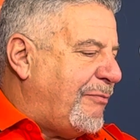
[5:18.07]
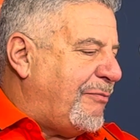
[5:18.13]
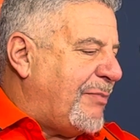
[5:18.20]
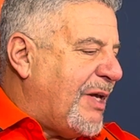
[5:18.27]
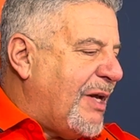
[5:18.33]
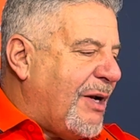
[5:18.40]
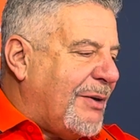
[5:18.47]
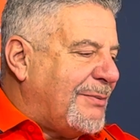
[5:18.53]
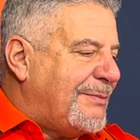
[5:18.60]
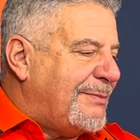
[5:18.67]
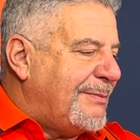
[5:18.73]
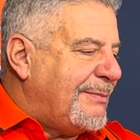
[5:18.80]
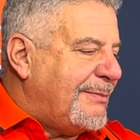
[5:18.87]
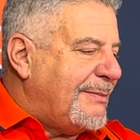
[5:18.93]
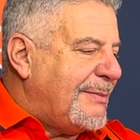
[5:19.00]
you know,
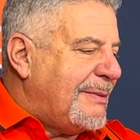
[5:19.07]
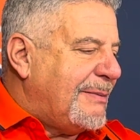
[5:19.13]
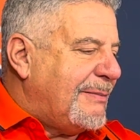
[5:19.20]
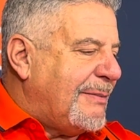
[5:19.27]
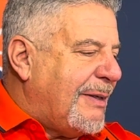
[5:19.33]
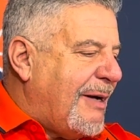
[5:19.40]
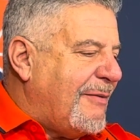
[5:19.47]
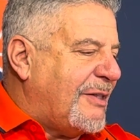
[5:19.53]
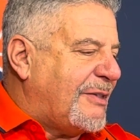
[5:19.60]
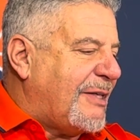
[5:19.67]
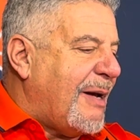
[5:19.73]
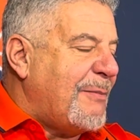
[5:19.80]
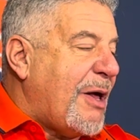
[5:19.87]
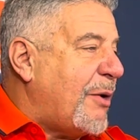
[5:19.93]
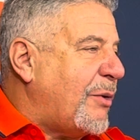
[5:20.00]
obviously
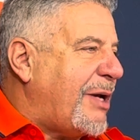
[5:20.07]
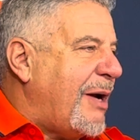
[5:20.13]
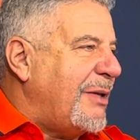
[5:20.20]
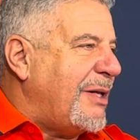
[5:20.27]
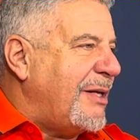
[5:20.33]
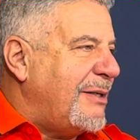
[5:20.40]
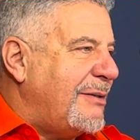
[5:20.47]
I'm not okay with